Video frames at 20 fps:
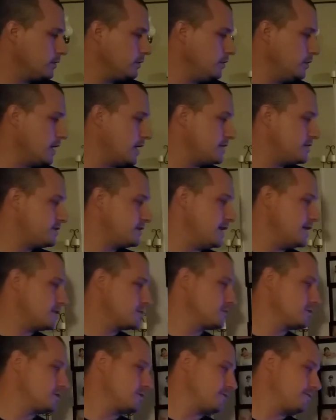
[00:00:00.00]
the United
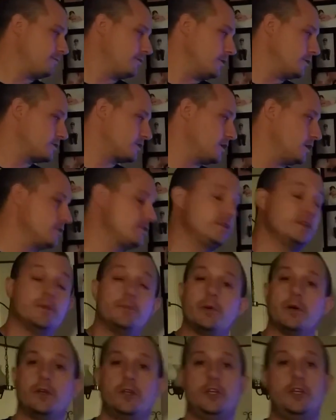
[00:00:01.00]
States was the first country to
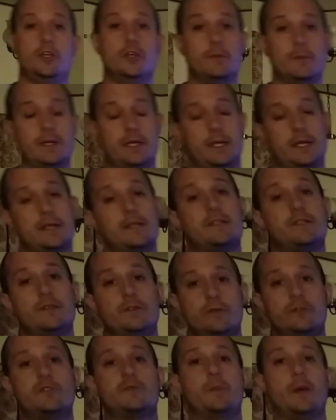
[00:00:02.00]
put a human
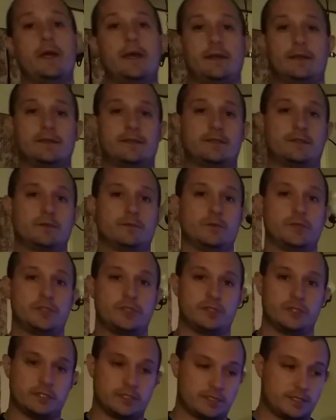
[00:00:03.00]
into space,
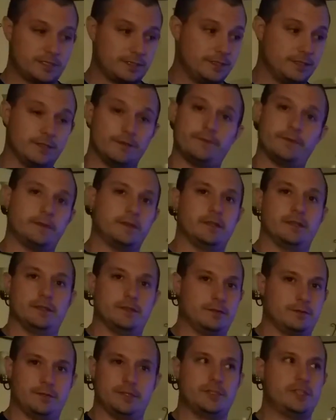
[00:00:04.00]
which is a
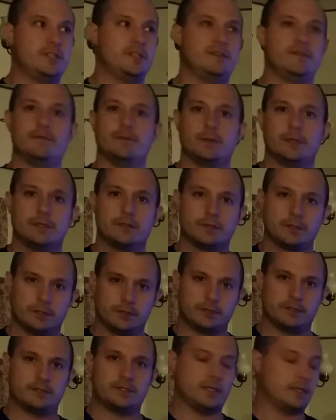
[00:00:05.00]
significant achievement,
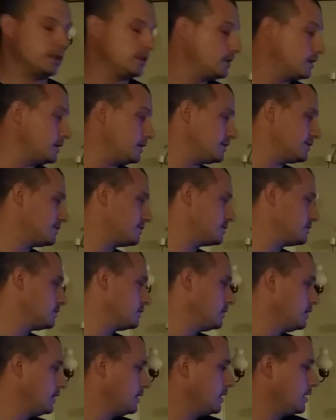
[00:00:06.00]
to say the least.
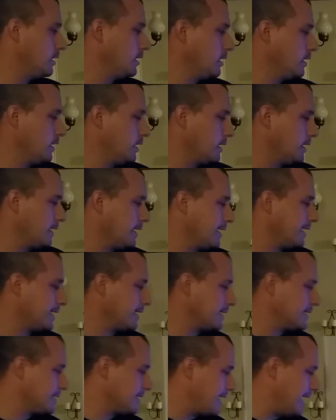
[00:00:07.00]

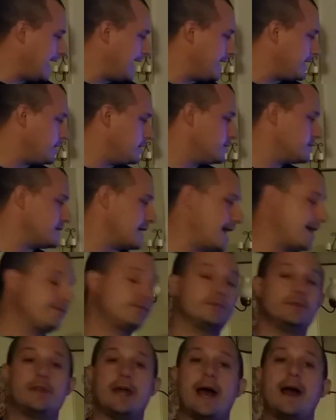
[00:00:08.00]
8 years
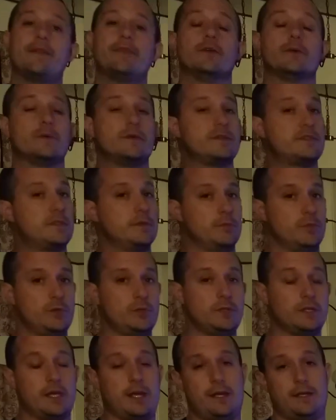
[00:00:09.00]
after that, there was the
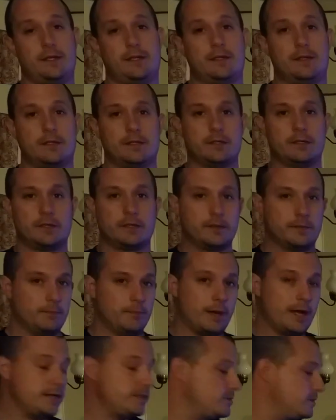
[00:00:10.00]
moon landing.
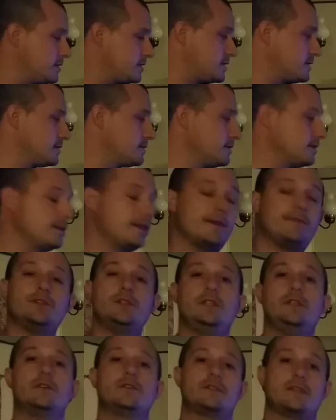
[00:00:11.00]
Mind you, this is
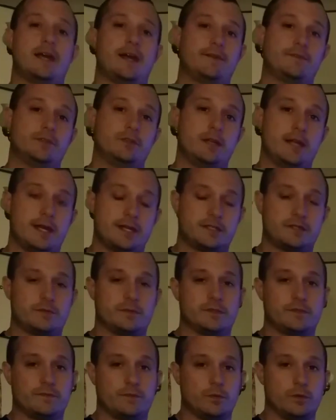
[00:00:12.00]
11 years after NASA
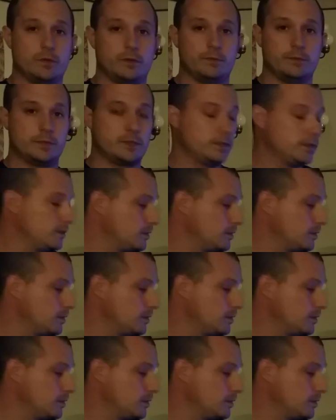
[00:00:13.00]
was formed,